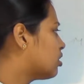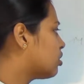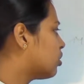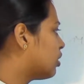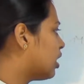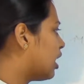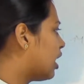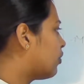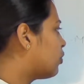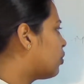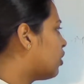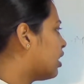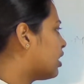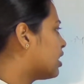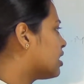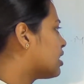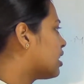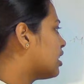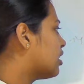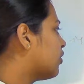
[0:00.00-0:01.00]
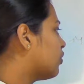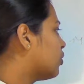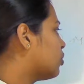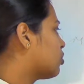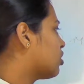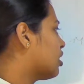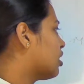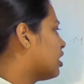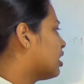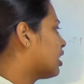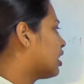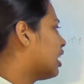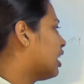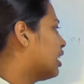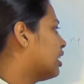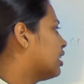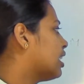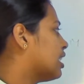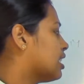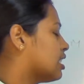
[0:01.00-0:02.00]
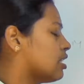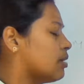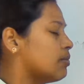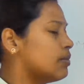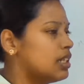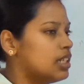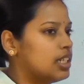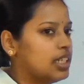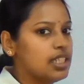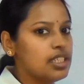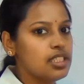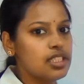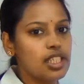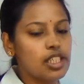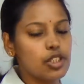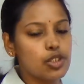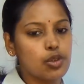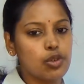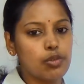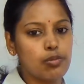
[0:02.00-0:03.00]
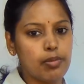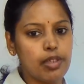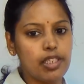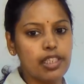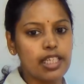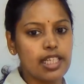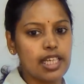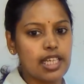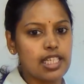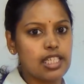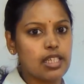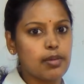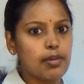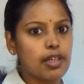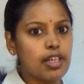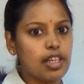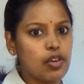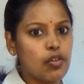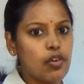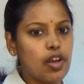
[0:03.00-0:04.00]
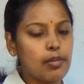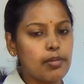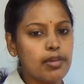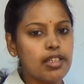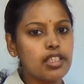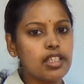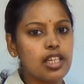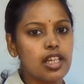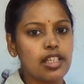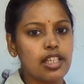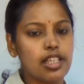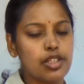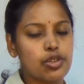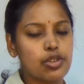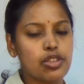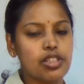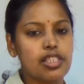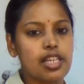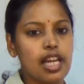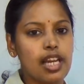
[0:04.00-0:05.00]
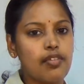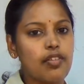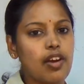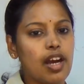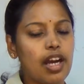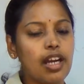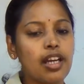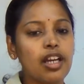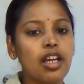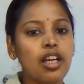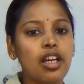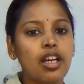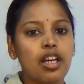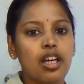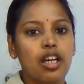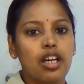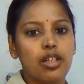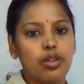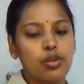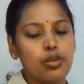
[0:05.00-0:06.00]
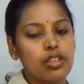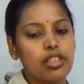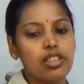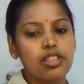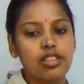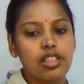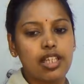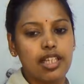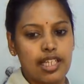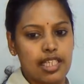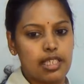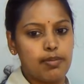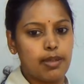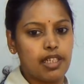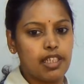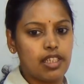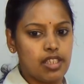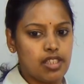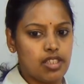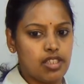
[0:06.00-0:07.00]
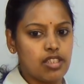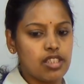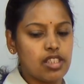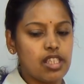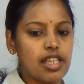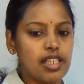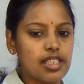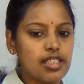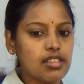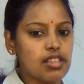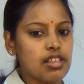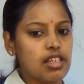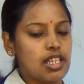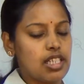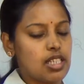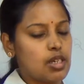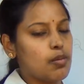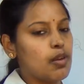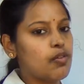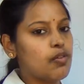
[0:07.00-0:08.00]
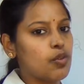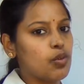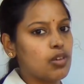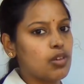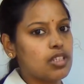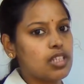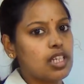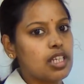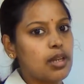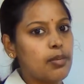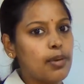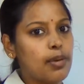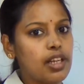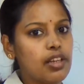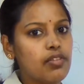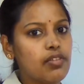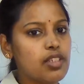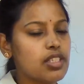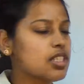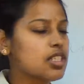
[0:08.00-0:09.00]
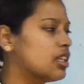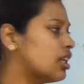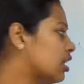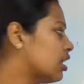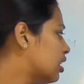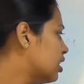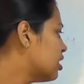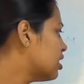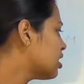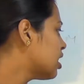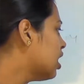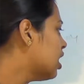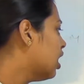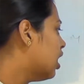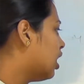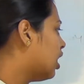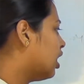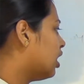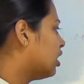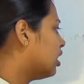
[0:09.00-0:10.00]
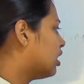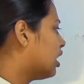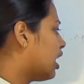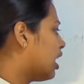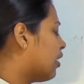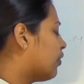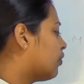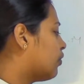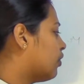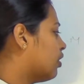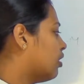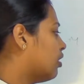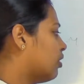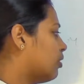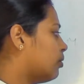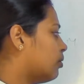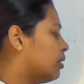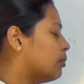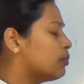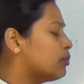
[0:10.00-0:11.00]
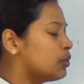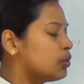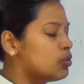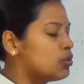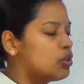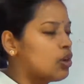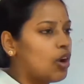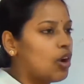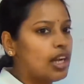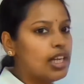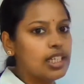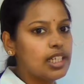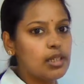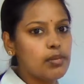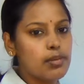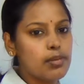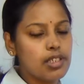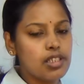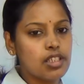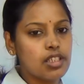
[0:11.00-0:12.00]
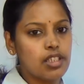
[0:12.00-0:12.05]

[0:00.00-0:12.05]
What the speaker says: So they have to understand the future and the current customer needs. They should meet the customer requirements and they should strive hard to reach their expectations. That is a customer focus, and the benefits here is they have improved loyalty.